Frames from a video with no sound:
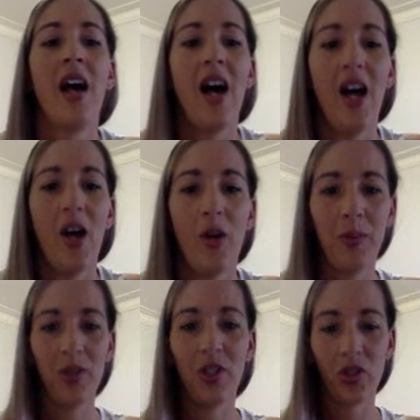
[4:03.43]
I hope
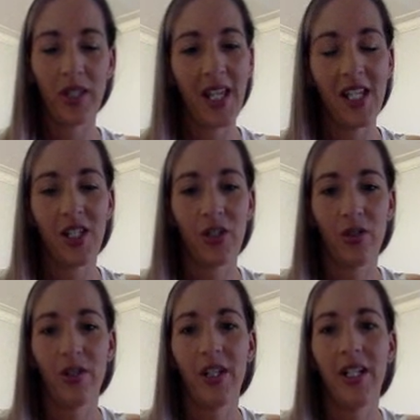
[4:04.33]
you enjoyed that
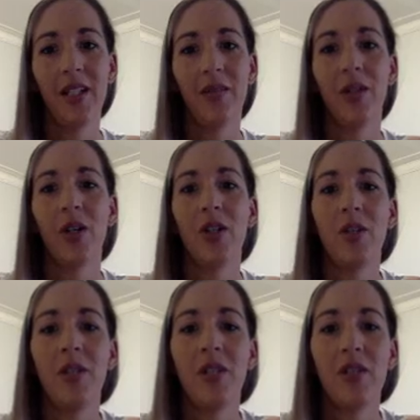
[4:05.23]
story. We're going to be
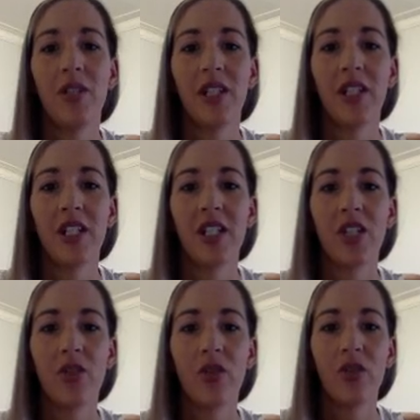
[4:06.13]
using this
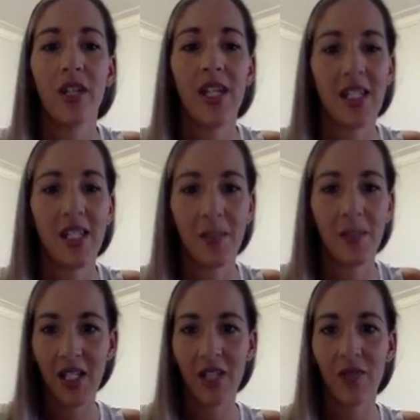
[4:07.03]
story as the
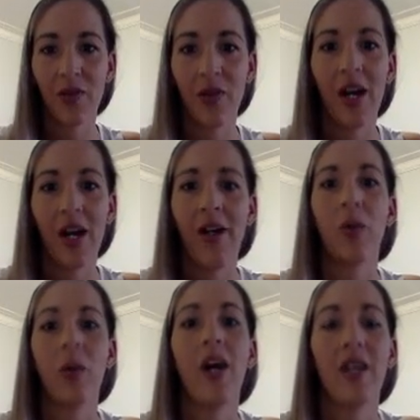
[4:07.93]
basis for our
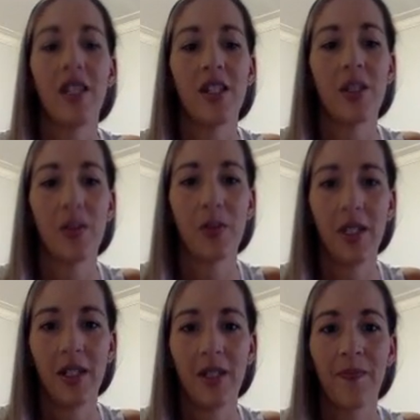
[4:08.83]
inquiry this week.
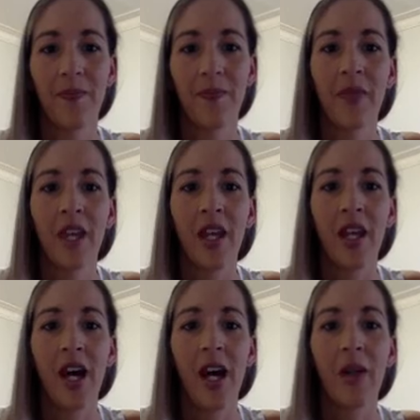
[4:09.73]
Our
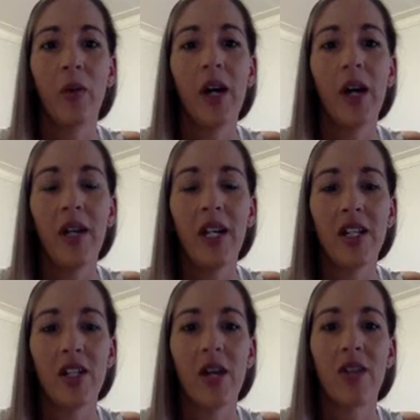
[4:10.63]
inquiry is
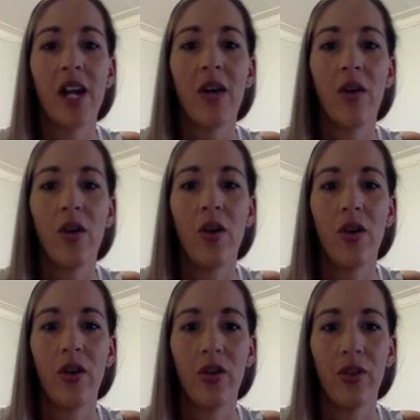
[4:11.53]
around our
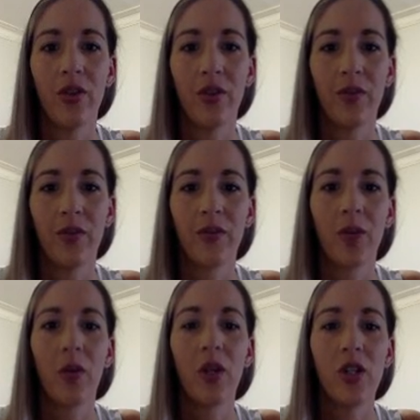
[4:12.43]
Earth.
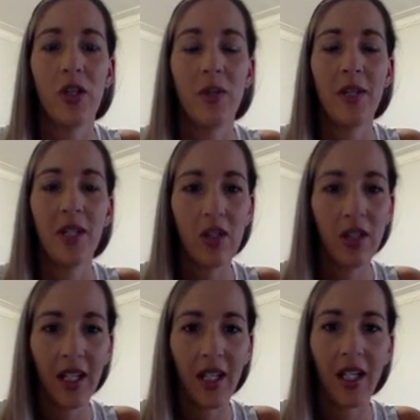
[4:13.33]
We're going to be
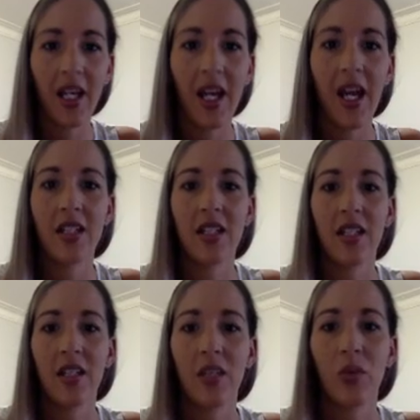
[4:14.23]
looking at
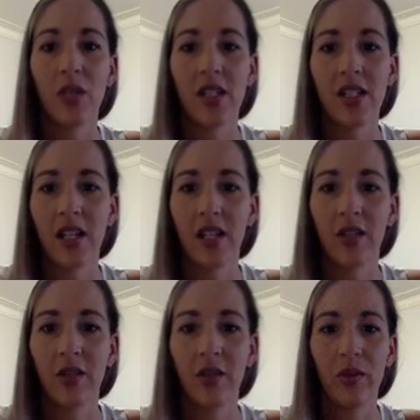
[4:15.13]
the water
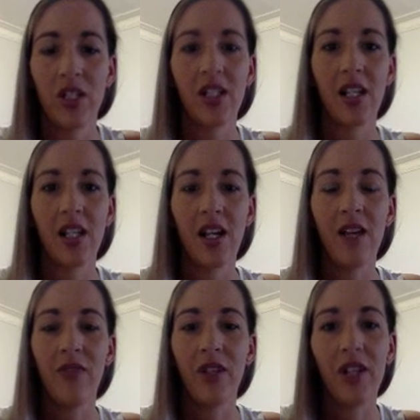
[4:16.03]
cycle, which is
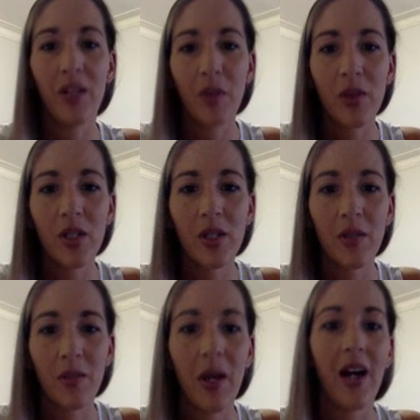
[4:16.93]
a very important
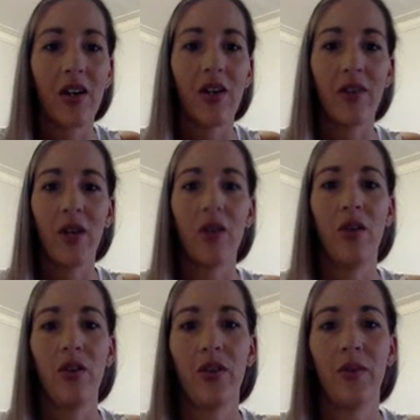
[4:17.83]
part of our
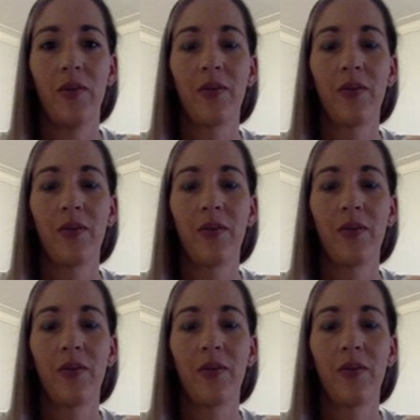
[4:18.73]
Earth.